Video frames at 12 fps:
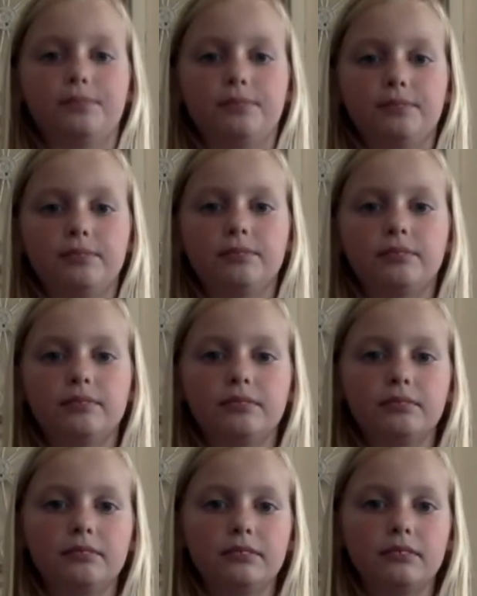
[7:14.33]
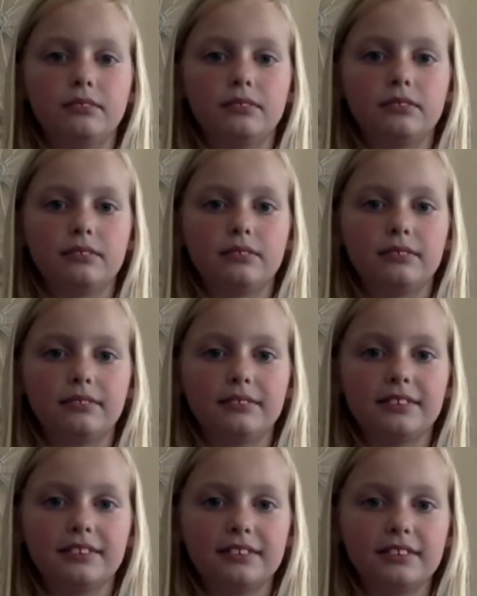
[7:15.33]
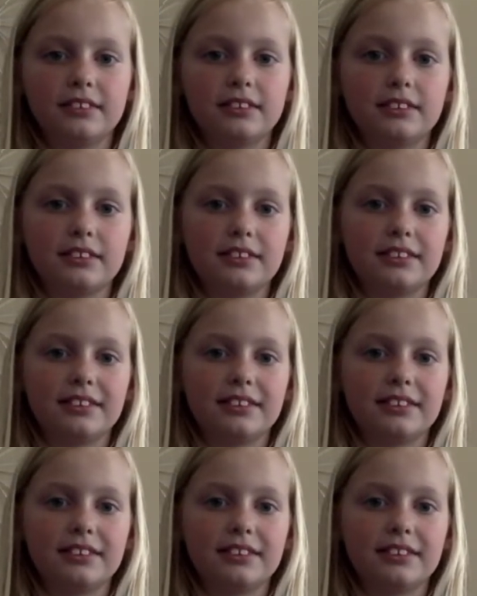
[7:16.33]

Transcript: Nothing is said.